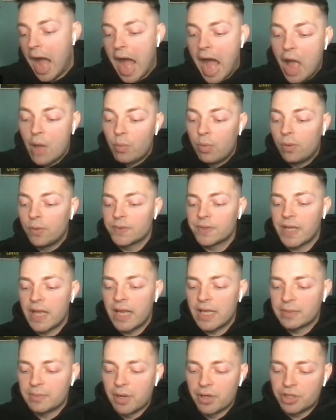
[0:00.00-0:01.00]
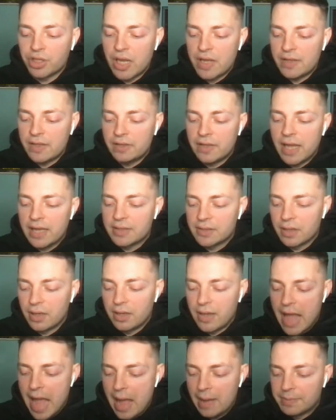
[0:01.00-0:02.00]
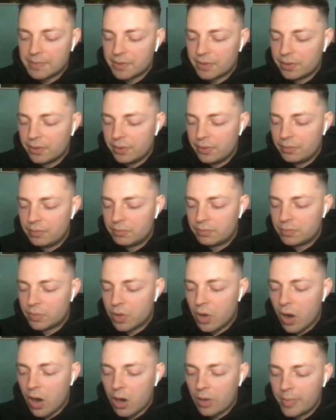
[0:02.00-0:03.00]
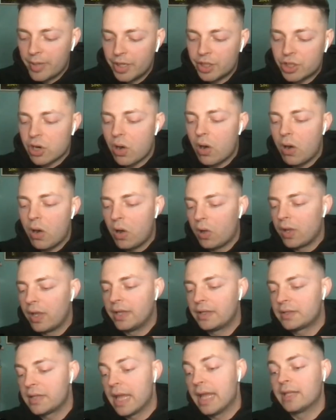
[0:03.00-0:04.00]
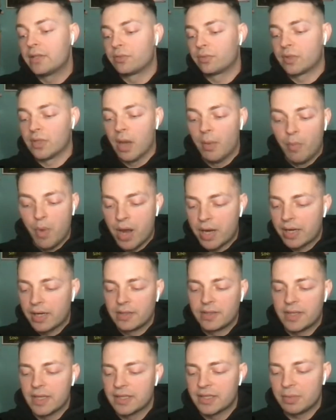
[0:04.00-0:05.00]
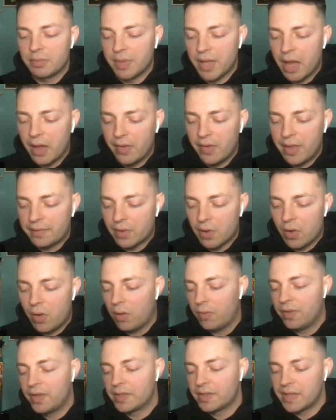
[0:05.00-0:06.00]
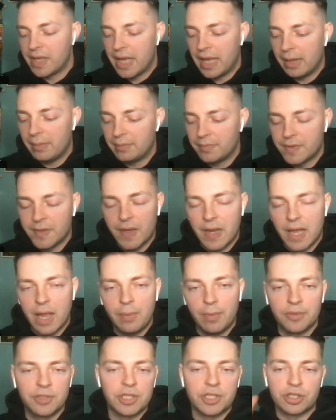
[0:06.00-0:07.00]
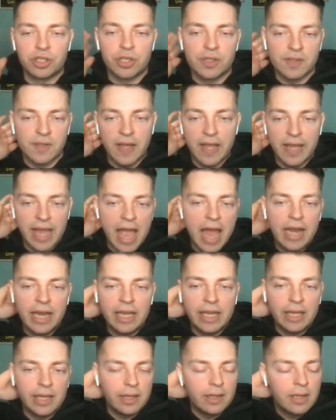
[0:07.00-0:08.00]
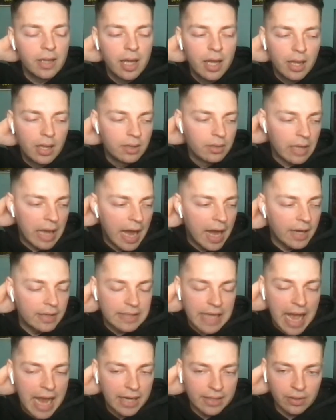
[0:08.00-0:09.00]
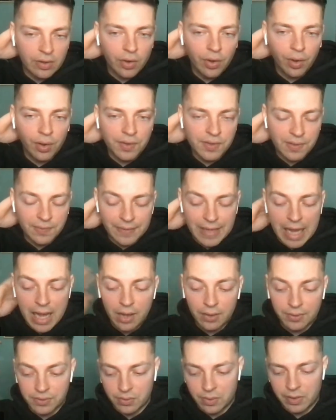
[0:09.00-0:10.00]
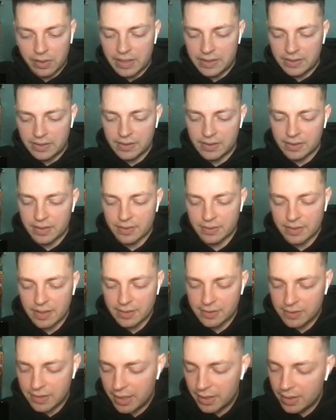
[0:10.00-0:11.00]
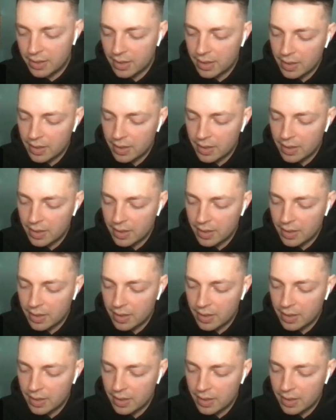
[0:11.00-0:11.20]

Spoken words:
I will say, as much as I think that's an absolute garbage call, it's somewhat consistent with how they've called this game today. Just like any contact at all is a foul, so at least it's consistent.